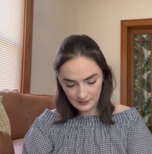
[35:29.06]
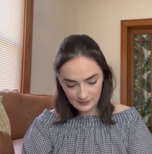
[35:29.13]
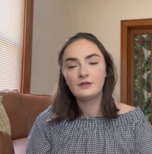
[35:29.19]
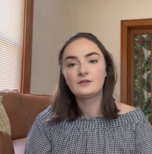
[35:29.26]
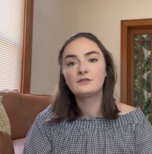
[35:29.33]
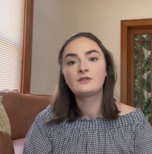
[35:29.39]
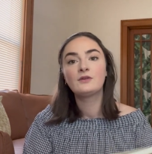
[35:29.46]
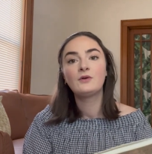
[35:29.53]

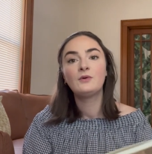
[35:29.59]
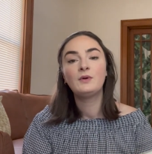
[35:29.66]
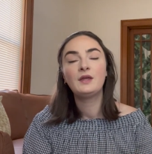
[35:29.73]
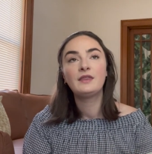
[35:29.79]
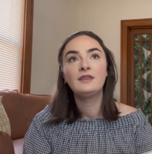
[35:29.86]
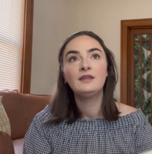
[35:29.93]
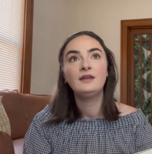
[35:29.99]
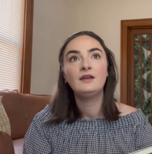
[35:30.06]
so
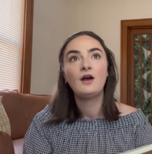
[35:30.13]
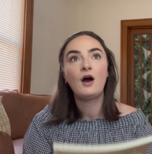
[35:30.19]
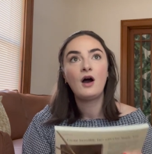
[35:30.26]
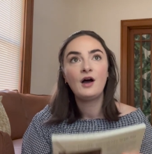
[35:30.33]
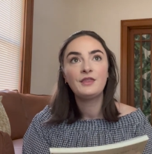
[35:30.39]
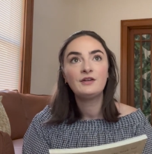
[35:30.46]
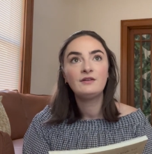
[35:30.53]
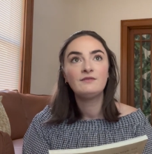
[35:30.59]
the
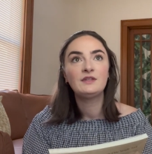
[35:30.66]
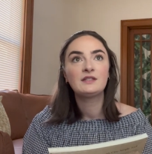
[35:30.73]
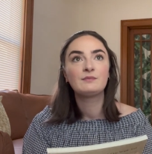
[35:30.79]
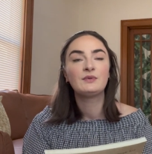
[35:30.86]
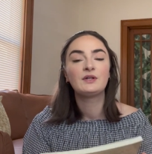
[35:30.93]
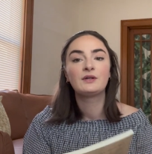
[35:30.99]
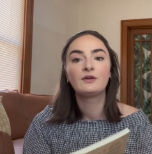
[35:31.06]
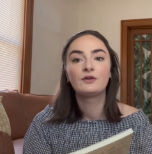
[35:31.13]
author of this
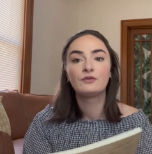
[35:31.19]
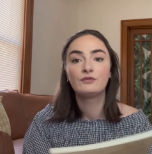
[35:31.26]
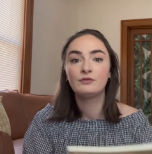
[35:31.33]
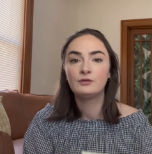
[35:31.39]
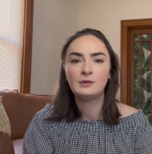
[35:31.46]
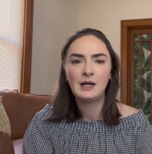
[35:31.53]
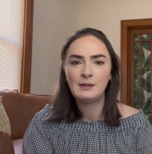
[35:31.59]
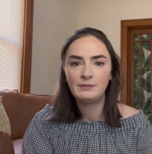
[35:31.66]
book
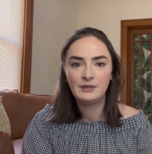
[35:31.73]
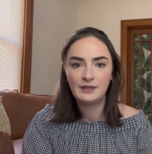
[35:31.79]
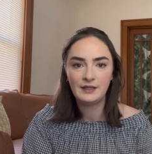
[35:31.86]
grew up